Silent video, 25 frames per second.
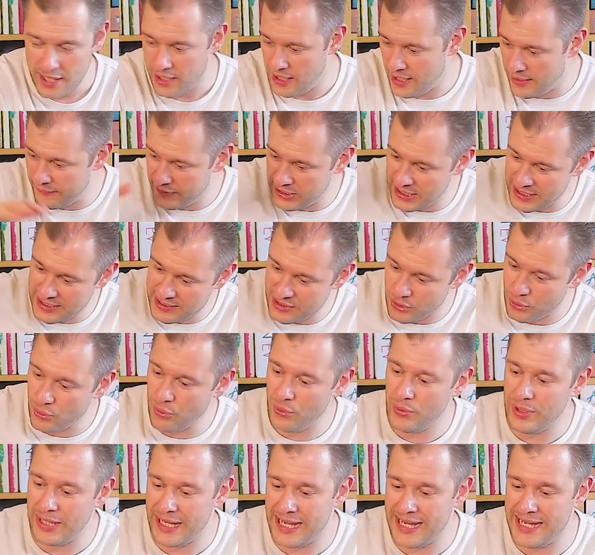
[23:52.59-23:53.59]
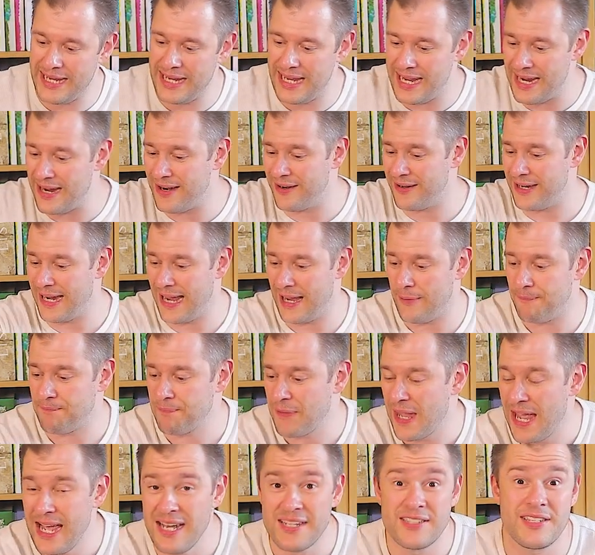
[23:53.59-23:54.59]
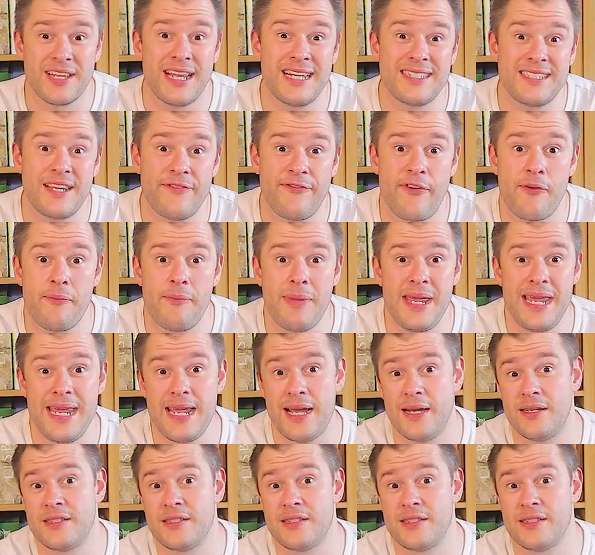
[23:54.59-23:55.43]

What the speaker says: Everything's all in here now. So that's it for me.